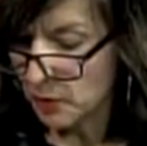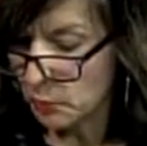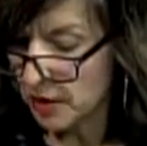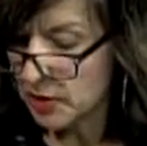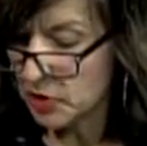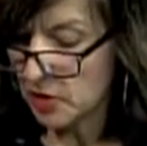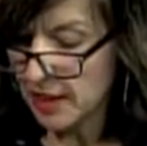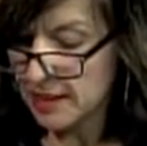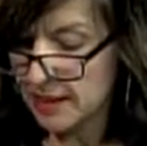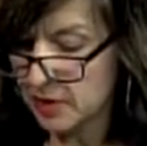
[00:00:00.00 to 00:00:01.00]
what is your
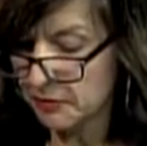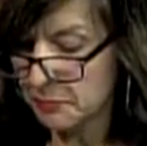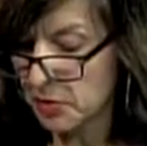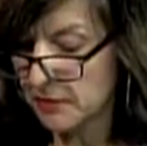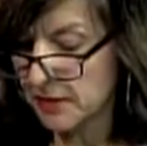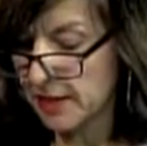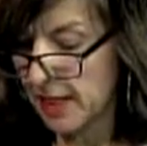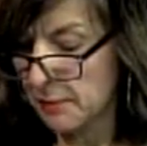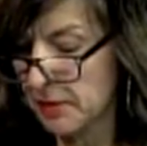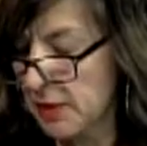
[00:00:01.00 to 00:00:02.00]
idea of perfect
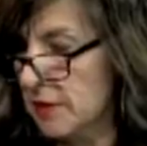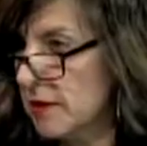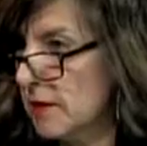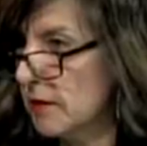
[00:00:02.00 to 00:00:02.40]
happiness?